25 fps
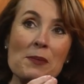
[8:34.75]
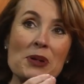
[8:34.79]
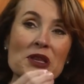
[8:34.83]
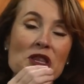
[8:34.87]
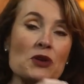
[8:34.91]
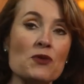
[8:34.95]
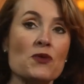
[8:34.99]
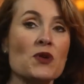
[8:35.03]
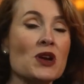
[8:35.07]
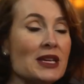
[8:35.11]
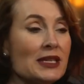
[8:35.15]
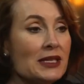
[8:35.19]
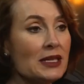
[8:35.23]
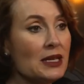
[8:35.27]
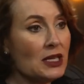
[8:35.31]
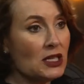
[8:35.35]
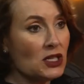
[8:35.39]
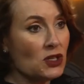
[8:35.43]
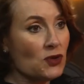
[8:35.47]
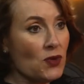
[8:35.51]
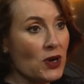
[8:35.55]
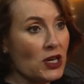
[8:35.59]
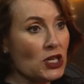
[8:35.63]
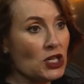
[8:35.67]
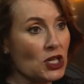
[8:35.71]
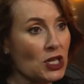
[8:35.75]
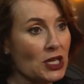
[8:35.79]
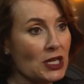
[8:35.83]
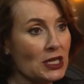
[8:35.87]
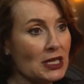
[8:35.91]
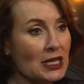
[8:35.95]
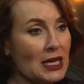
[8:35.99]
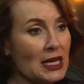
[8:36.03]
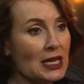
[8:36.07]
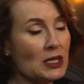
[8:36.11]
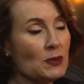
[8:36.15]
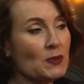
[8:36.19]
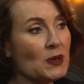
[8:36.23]
But the reason it's
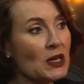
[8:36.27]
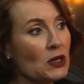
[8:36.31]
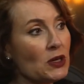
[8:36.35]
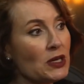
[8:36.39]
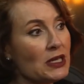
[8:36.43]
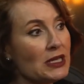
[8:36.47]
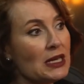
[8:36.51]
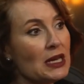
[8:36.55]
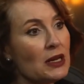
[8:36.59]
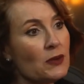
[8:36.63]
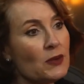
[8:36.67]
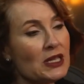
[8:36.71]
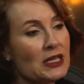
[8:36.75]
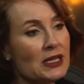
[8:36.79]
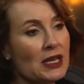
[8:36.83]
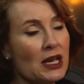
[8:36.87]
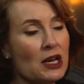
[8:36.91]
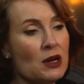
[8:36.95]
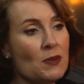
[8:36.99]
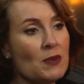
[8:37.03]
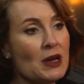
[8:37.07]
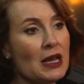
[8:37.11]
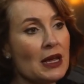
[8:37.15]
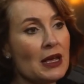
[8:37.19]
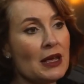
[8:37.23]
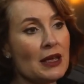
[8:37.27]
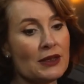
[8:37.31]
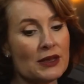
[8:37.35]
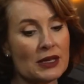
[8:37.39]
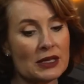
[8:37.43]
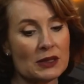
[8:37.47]
rigid is because he would say to me,